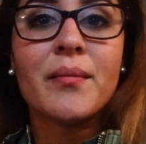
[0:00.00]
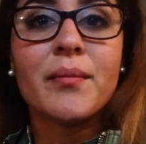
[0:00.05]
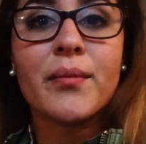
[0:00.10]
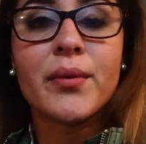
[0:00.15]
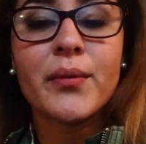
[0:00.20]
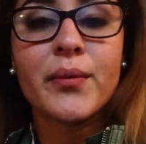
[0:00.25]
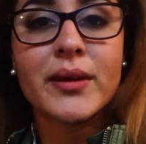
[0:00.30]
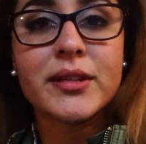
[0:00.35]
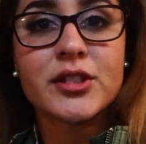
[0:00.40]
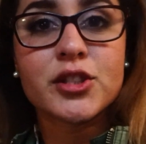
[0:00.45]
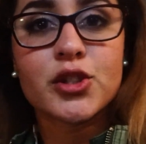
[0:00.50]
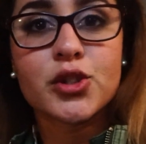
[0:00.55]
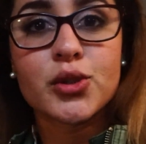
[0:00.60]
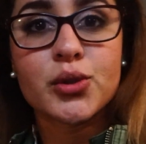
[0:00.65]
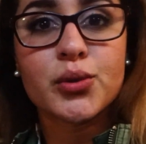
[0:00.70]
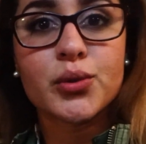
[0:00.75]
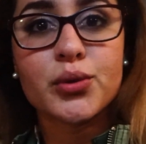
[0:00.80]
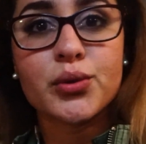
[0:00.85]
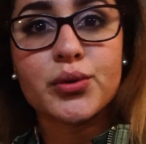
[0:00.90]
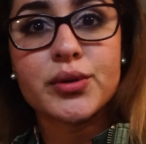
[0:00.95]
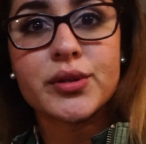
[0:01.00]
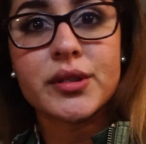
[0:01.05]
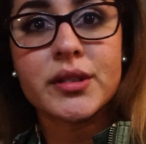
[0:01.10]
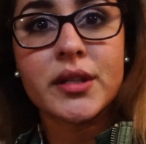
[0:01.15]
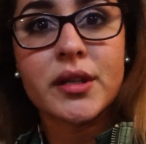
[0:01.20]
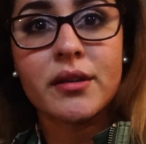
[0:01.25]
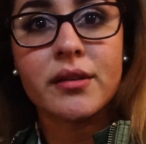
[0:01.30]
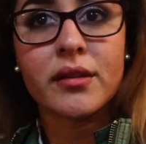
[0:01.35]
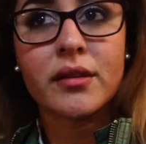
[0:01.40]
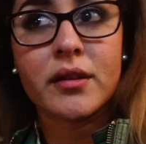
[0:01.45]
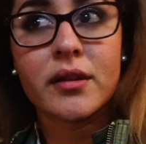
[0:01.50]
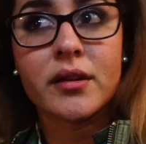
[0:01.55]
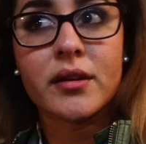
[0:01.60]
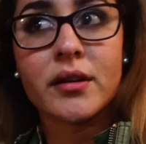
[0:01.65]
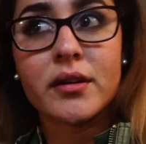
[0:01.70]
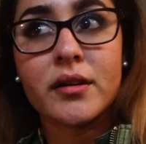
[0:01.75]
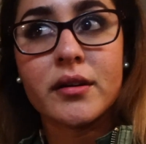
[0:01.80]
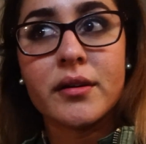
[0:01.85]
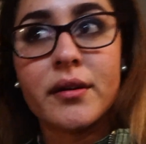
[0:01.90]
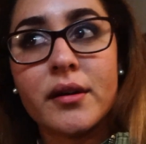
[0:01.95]
We went to see
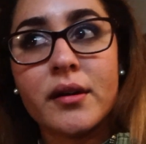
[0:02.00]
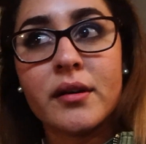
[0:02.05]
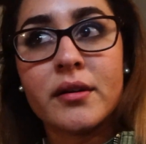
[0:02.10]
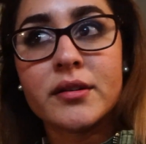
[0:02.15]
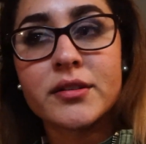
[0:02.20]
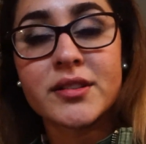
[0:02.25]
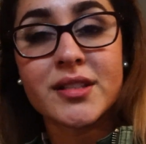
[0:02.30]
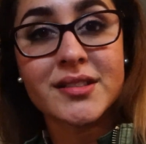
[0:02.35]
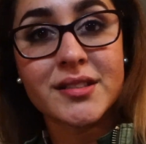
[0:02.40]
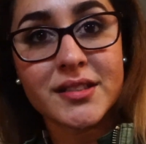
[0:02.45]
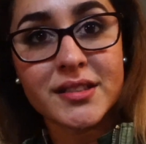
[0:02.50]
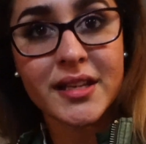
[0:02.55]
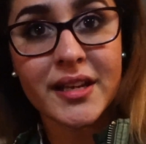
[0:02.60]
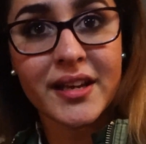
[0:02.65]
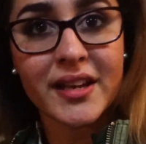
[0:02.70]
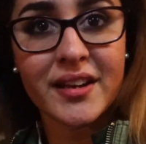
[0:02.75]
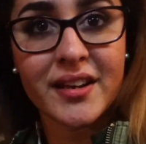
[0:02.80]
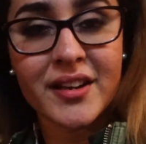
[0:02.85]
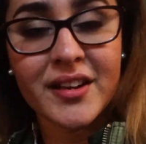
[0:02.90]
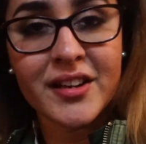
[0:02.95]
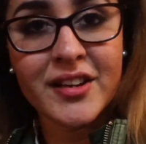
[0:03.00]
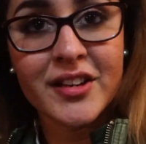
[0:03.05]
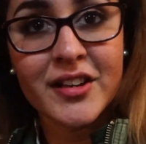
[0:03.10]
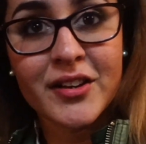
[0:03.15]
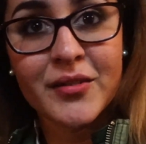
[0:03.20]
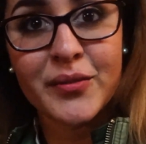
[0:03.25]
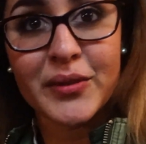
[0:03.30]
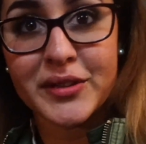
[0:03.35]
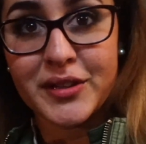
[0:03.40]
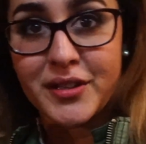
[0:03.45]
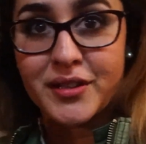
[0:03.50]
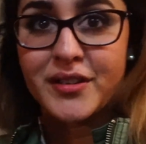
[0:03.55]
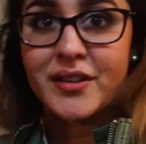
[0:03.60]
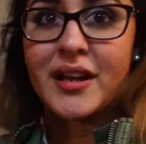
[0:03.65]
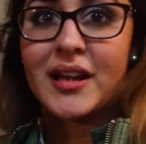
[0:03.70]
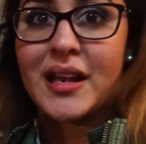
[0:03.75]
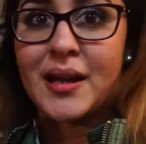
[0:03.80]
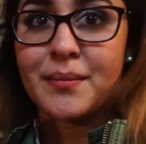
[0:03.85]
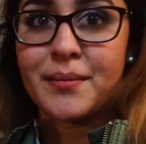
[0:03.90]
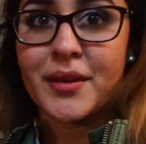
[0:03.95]
the sunset with the
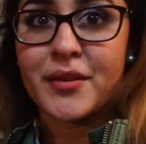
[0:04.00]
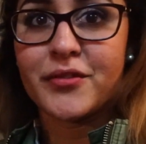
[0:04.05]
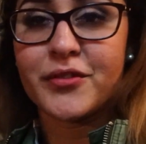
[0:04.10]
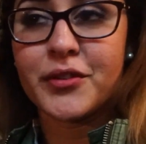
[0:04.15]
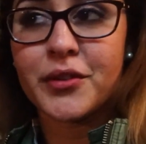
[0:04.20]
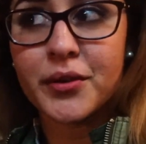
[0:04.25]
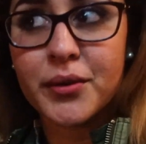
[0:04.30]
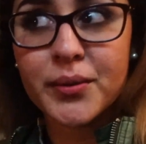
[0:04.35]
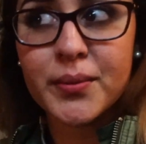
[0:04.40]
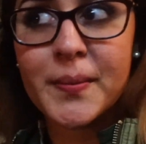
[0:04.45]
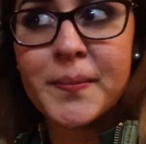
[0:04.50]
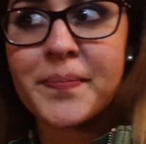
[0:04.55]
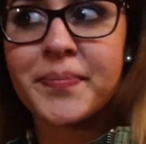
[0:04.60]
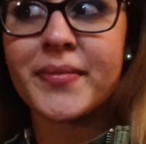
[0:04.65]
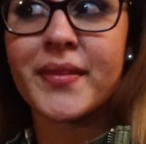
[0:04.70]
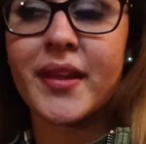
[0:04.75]
Alhambra view.